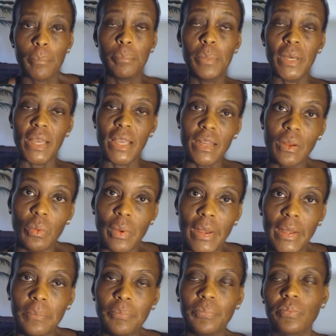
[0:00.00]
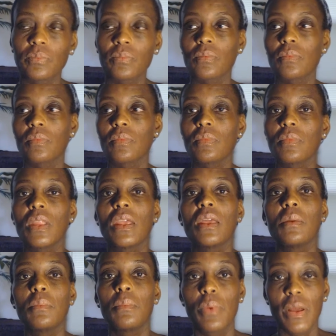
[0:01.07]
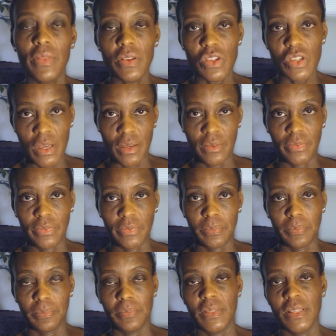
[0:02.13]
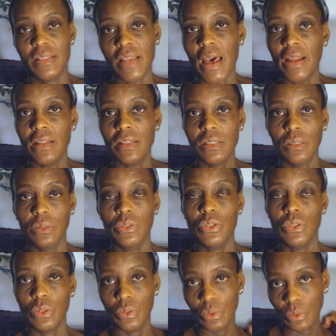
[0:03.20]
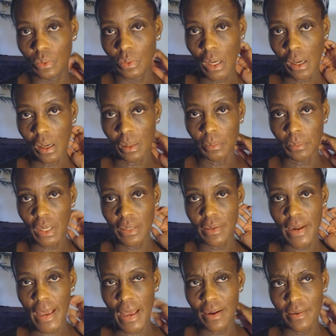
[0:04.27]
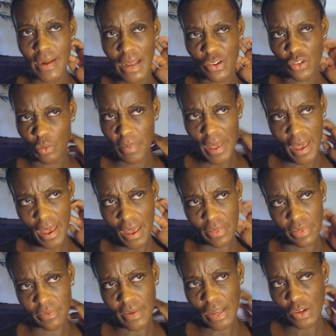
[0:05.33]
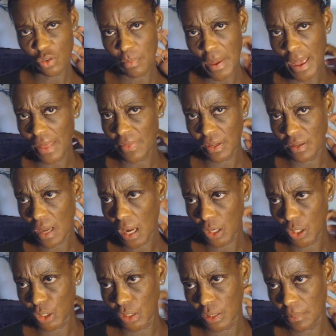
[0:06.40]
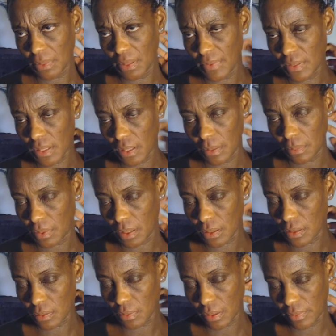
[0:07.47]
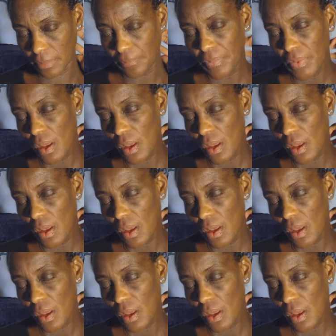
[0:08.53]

But anyway, Brother Jeff decided to go to a naturopathic doctor, I believe it's how you pronounce it, whatever,